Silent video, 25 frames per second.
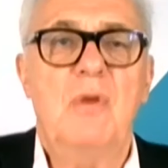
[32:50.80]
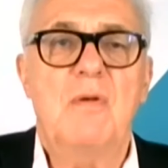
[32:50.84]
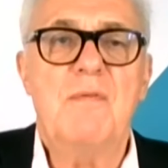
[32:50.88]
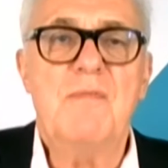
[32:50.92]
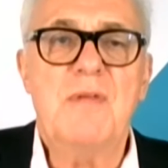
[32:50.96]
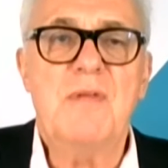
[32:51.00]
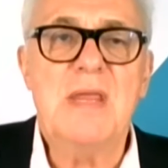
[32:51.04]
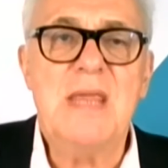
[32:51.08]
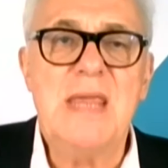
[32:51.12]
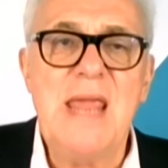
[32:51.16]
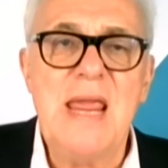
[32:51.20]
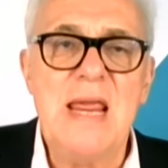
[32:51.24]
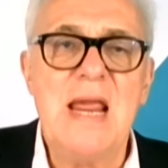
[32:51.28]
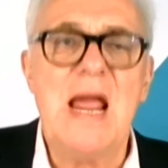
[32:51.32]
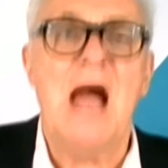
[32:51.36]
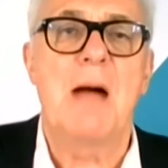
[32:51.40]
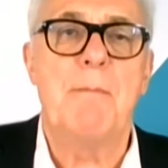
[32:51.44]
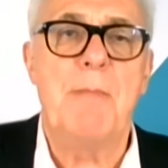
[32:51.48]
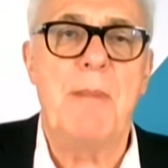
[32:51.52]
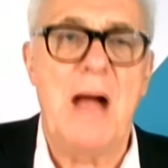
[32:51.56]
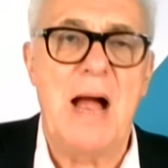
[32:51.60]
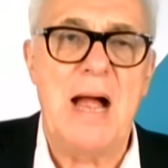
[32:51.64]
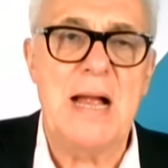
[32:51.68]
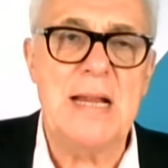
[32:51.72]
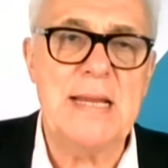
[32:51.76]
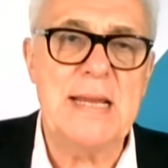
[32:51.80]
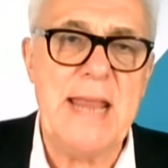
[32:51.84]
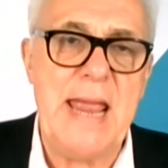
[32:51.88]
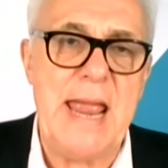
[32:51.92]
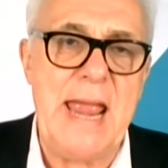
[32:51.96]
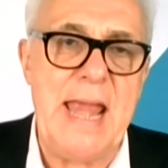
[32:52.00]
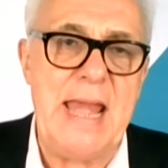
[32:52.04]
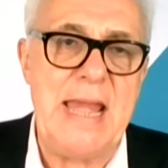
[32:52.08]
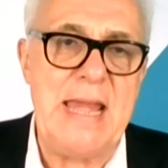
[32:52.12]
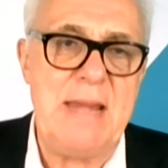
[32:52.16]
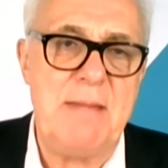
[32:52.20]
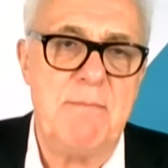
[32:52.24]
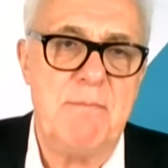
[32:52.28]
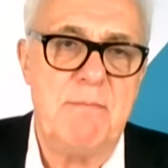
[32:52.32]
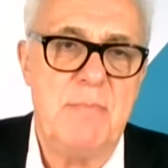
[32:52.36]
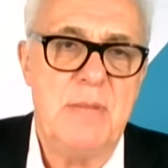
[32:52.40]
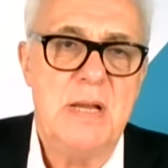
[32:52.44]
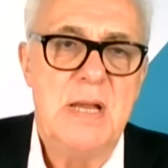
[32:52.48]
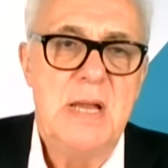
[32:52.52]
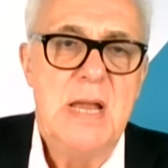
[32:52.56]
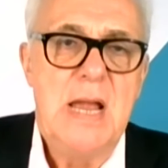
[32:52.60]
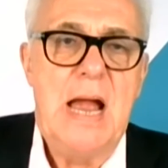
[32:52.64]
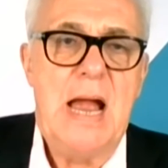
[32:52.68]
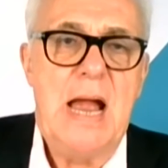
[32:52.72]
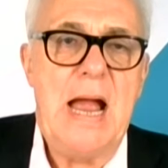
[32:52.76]
sort of kick up our game
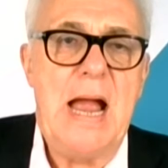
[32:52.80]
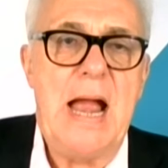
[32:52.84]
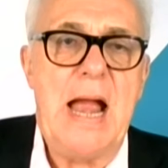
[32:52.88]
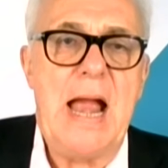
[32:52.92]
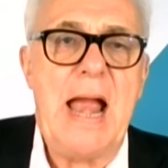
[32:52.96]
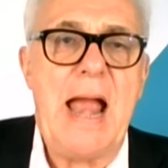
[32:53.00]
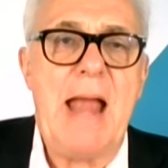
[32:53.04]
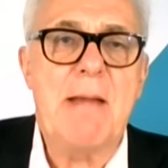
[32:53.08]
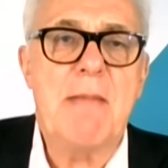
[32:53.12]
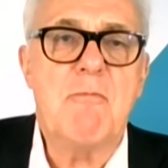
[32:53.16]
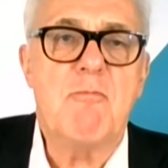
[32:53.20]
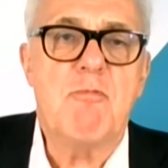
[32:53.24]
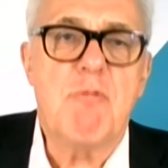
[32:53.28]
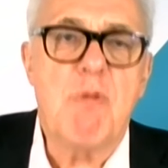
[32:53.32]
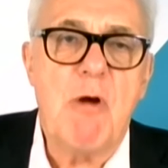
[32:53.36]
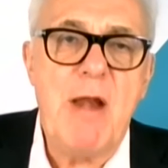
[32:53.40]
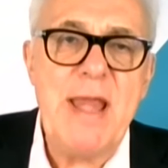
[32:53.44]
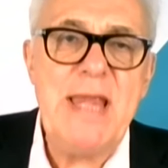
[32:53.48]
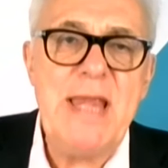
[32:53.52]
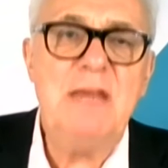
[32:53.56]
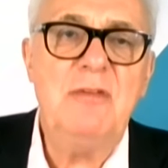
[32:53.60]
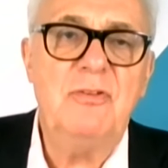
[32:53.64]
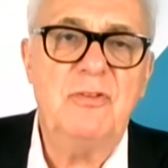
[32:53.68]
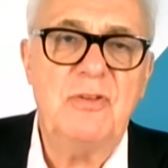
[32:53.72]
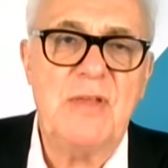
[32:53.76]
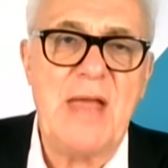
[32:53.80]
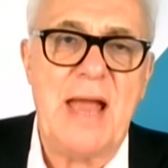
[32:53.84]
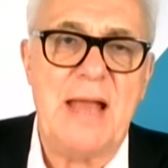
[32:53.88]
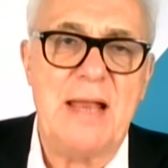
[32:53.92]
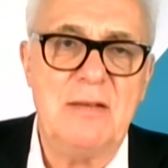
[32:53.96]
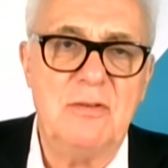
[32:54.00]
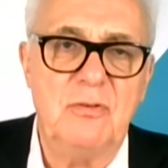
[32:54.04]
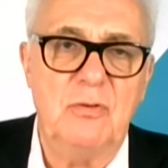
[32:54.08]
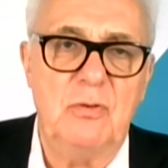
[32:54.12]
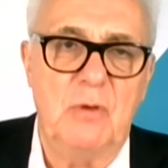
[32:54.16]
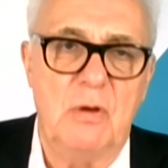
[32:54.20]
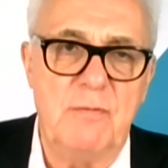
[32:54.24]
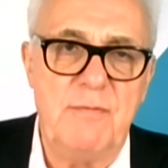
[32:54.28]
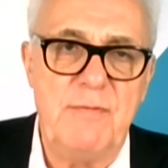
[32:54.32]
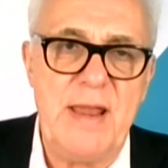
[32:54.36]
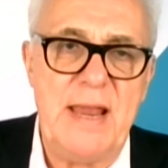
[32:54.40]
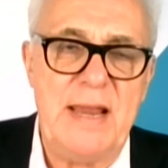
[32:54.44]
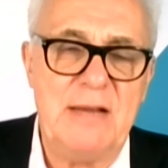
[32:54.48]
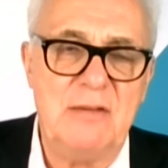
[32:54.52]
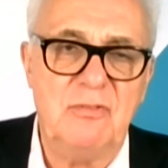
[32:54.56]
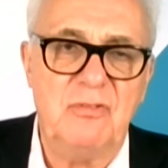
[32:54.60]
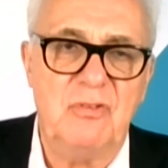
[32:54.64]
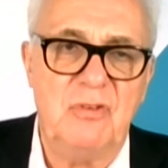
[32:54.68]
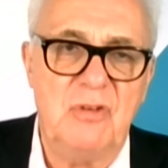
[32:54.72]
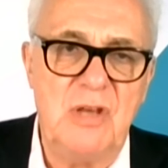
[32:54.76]
and raise that sort of
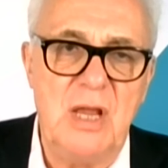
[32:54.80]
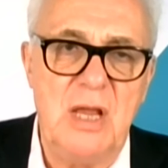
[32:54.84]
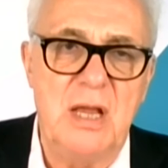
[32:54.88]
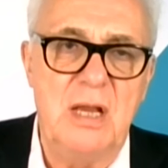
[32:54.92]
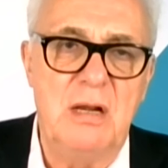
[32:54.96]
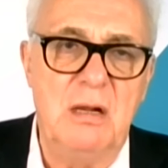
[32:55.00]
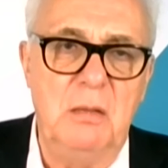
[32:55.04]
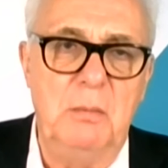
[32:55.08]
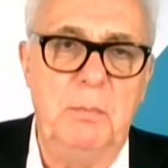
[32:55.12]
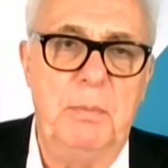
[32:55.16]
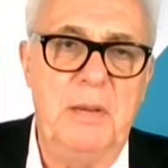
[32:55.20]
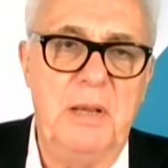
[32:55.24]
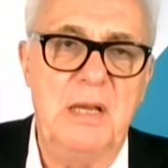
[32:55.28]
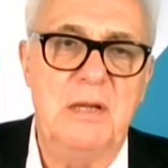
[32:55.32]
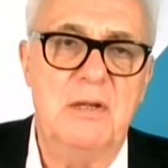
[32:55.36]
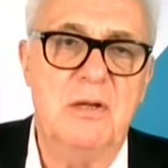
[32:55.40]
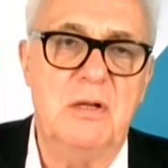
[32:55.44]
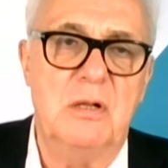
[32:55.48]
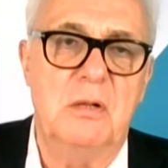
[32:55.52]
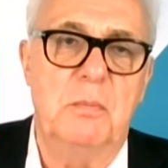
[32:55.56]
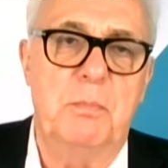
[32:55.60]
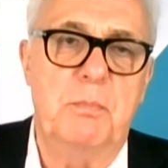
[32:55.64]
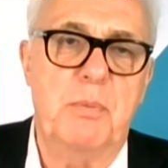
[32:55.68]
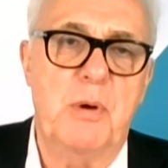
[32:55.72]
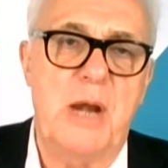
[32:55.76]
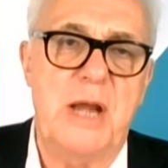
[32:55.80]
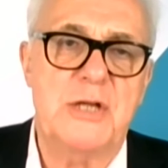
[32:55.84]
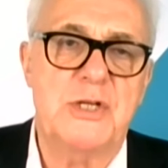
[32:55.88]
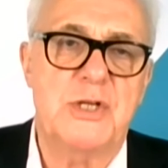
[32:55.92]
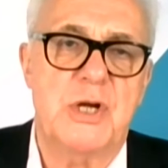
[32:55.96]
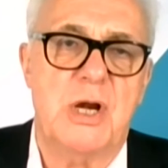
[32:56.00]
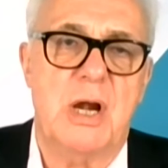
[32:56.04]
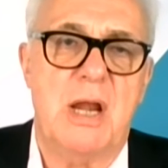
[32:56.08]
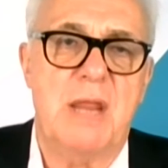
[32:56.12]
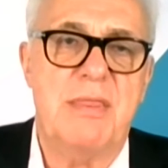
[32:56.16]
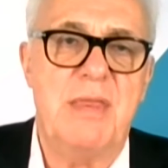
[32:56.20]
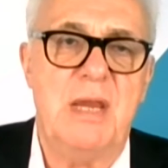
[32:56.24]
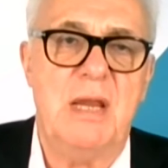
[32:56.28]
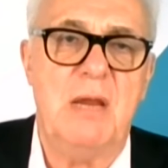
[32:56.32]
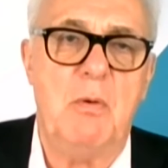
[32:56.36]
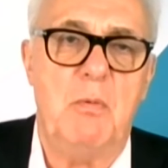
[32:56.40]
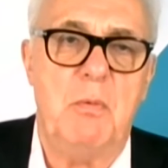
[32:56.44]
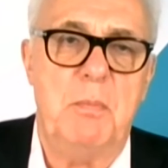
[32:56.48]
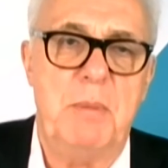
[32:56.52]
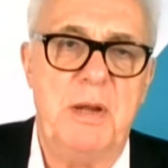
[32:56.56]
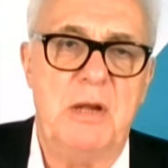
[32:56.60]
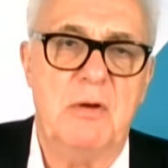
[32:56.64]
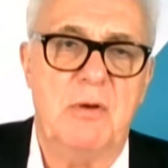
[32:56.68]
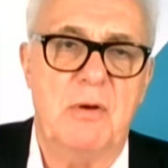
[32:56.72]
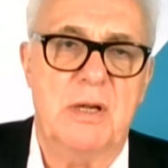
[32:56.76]
external political pressure, I think it
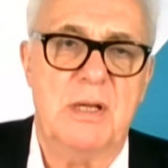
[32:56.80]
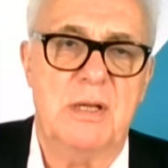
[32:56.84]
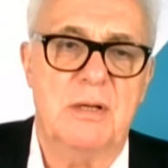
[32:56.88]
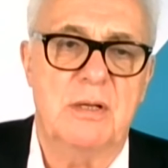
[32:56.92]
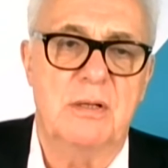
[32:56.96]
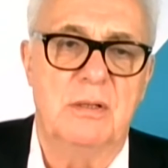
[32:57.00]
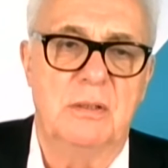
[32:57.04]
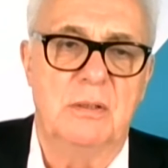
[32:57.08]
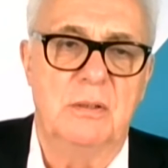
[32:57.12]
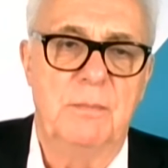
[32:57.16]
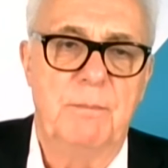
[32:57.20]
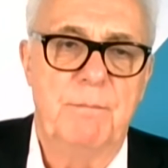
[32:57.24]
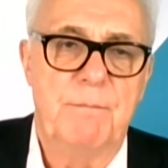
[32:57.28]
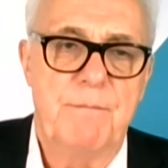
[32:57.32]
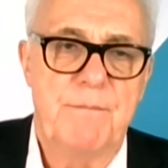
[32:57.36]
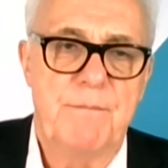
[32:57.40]
would be critical.